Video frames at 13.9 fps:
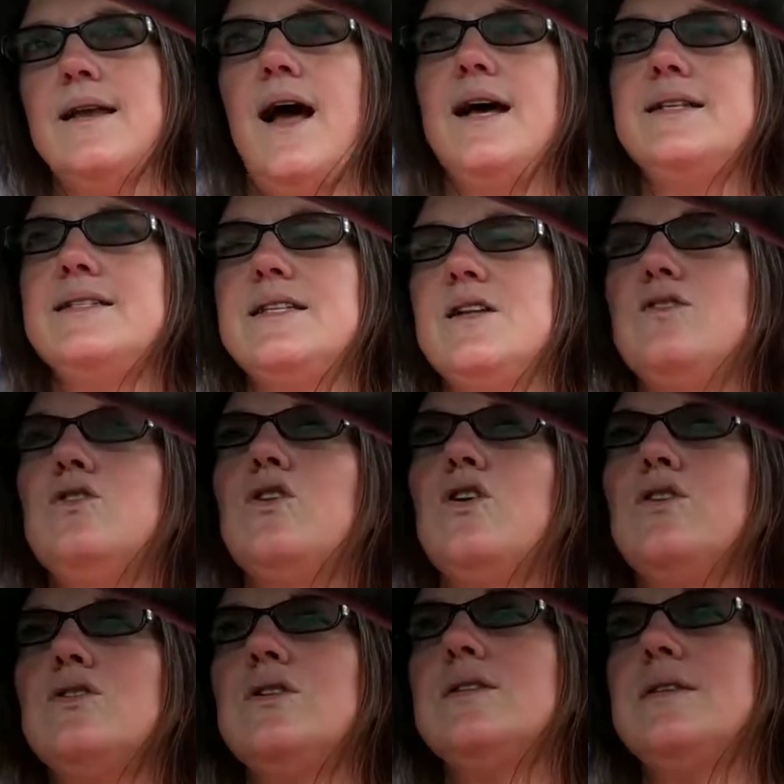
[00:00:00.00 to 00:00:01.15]
I still
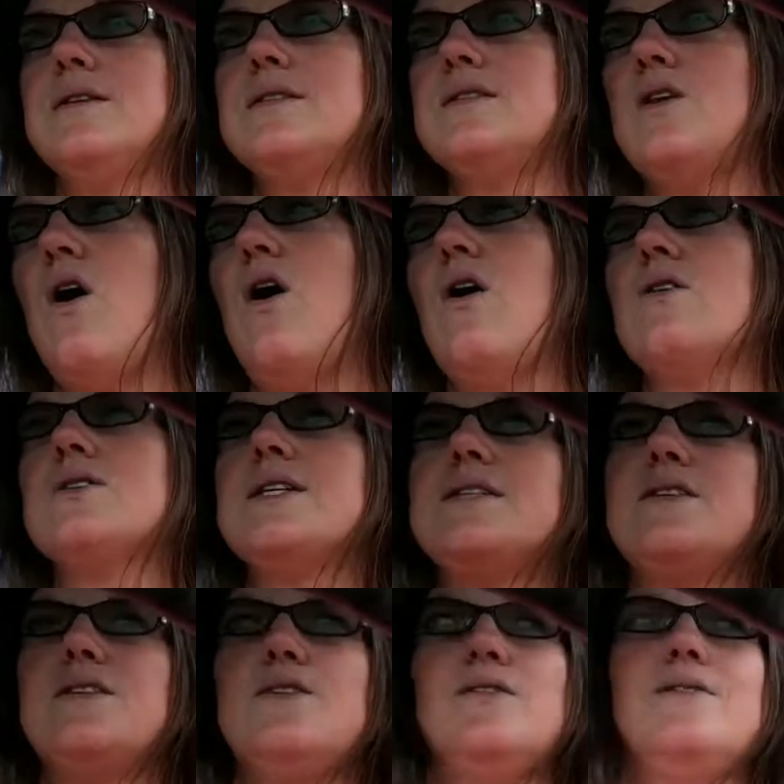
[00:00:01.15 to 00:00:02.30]
learned the songs. I
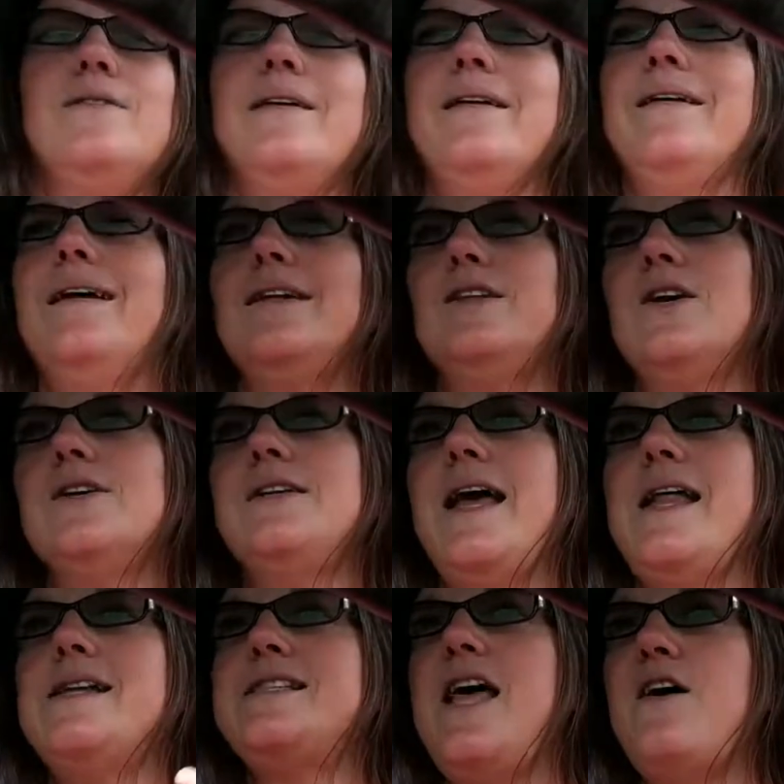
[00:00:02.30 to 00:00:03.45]
still learned
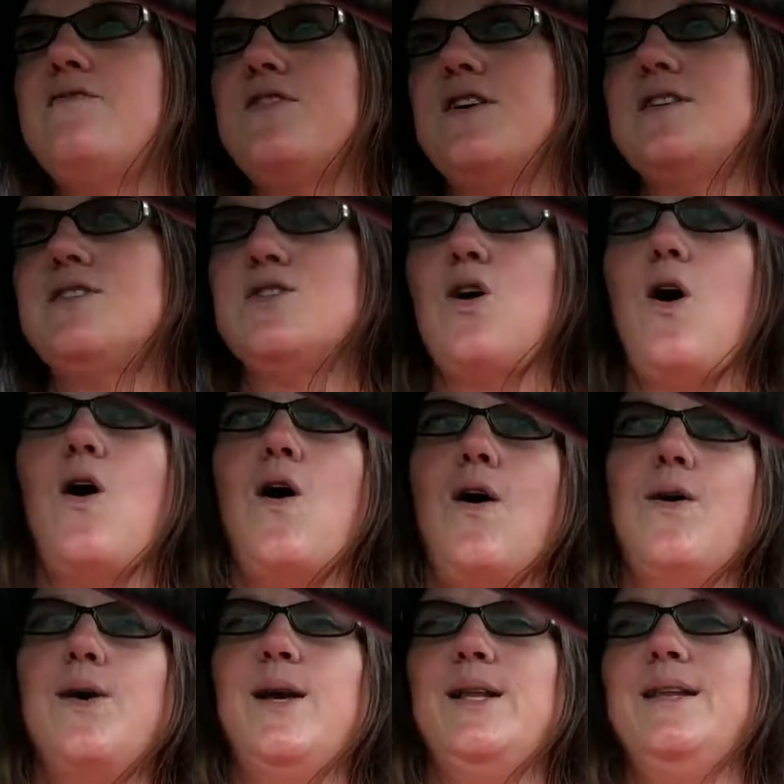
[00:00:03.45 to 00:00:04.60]
Anatevka's
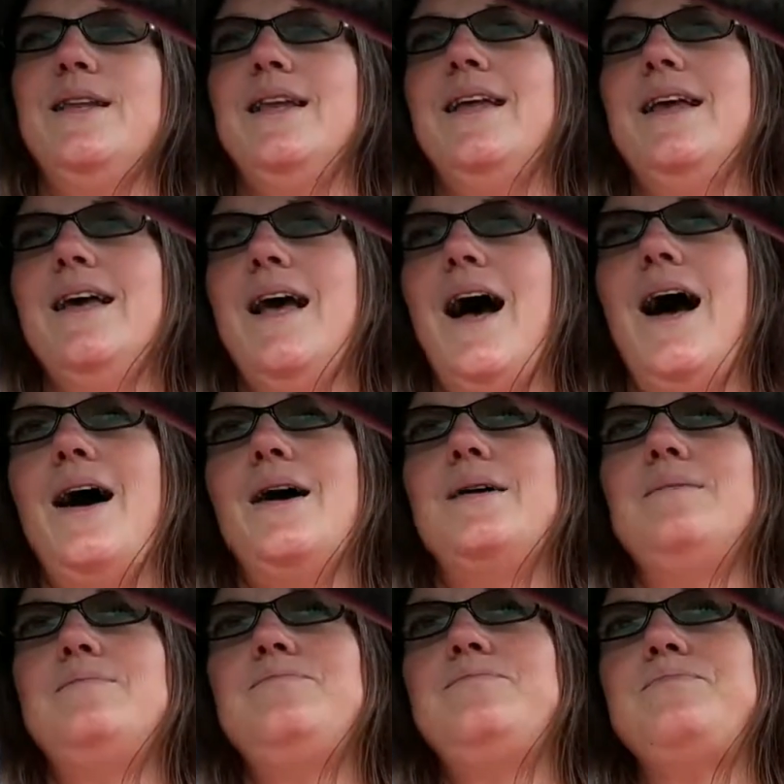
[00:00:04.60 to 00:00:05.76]
song, and
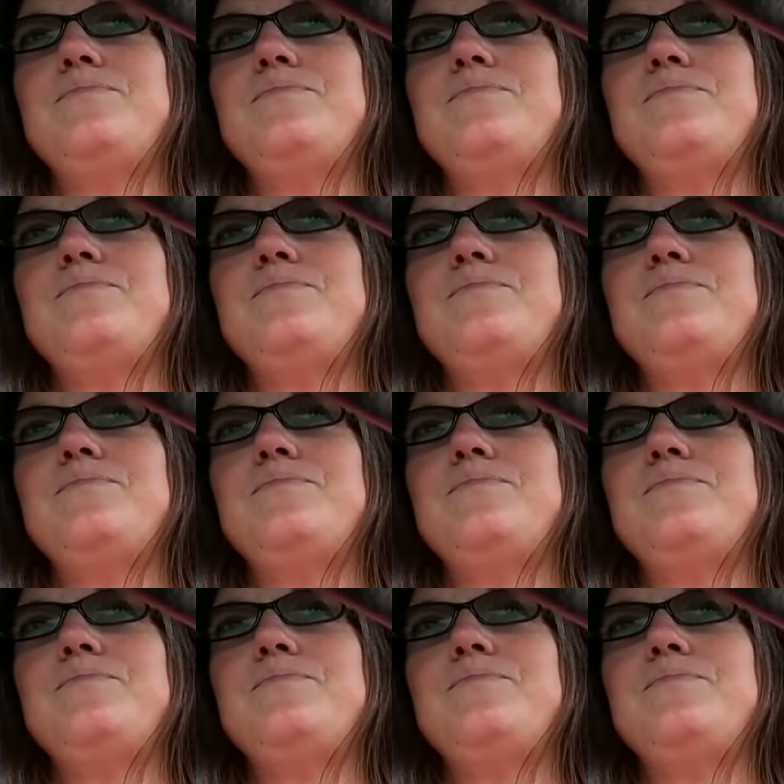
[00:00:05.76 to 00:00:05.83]
um,